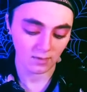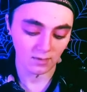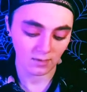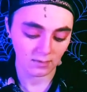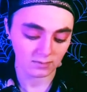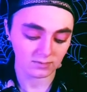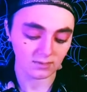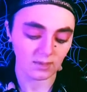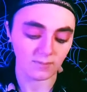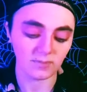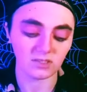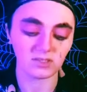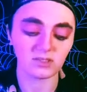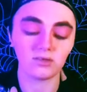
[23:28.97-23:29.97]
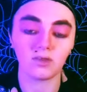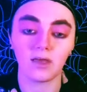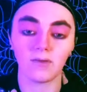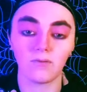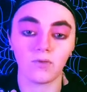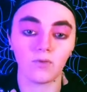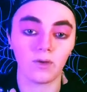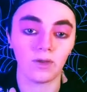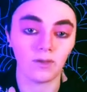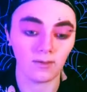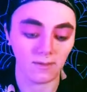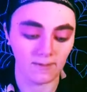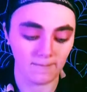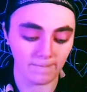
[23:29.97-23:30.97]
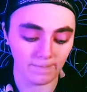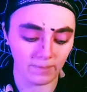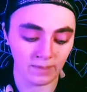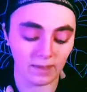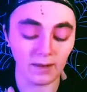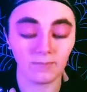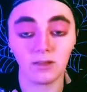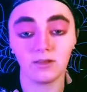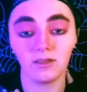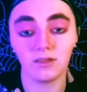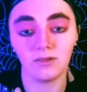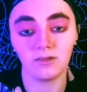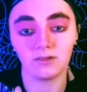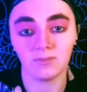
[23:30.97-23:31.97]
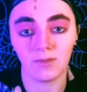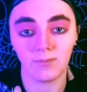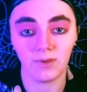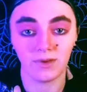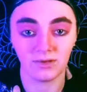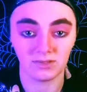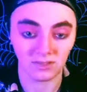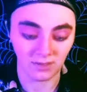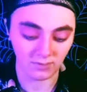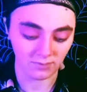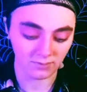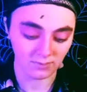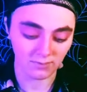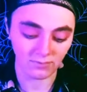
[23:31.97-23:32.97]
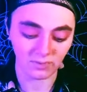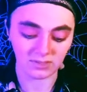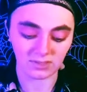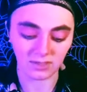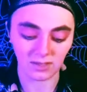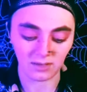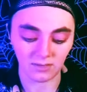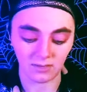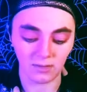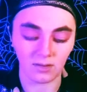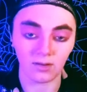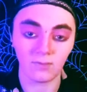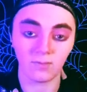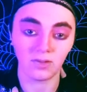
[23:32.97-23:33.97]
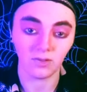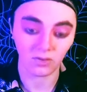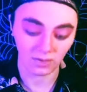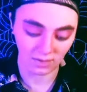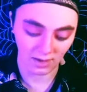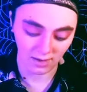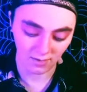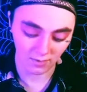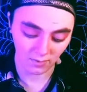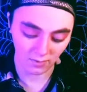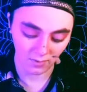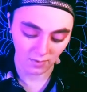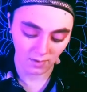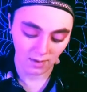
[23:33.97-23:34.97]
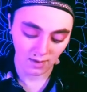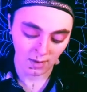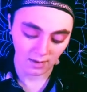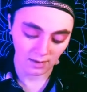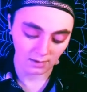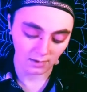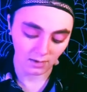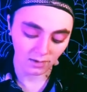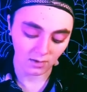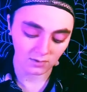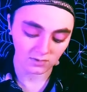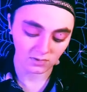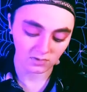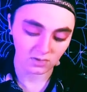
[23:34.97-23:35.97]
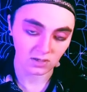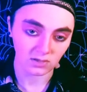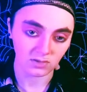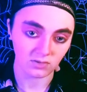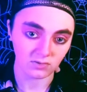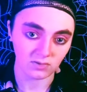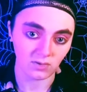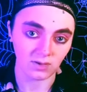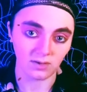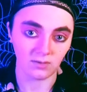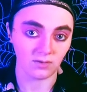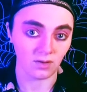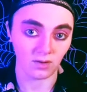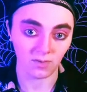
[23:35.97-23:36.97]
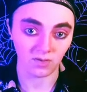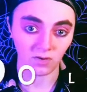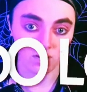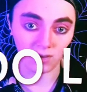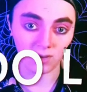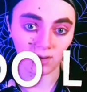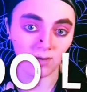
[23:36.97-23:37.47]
So let me just do that real quick, and I'm going to need to use my mirror, so once again, not going to be looking at you, and I need to concentrate too, so I'm not going to be talking.